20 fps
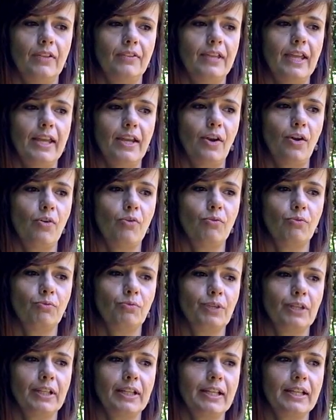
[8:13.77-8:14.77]
they don't
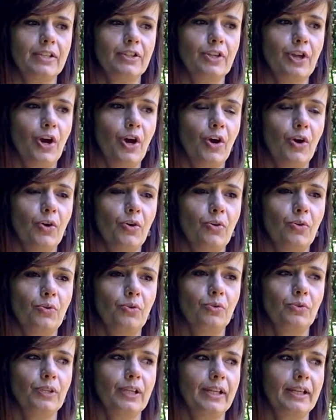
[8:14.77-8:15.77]
really know,
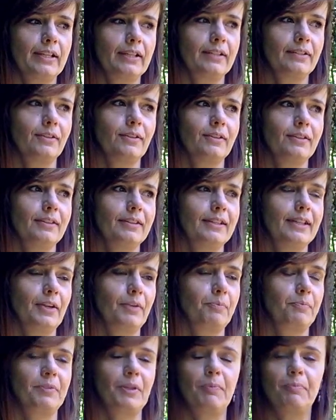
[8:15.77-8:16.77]
like
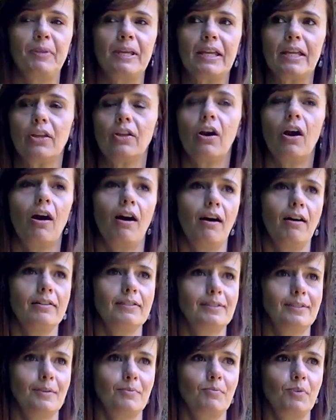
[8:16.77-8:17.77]
they're being
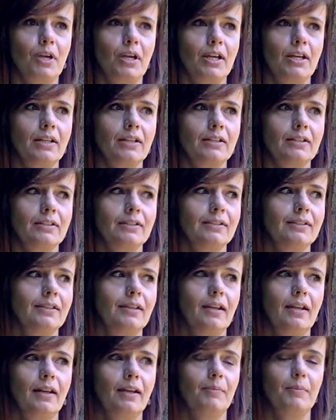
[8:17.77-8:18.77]
called somewhere,
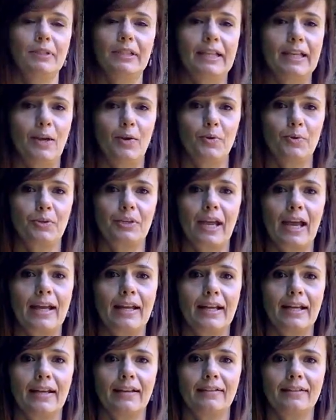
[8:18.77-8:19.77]
but they don't get
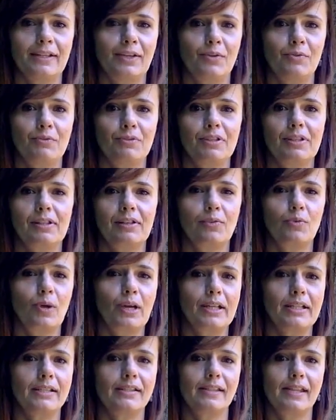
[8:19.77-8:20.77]
it. They don't
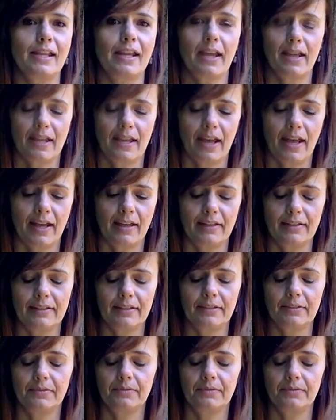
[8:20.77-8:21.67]
quite see it yet.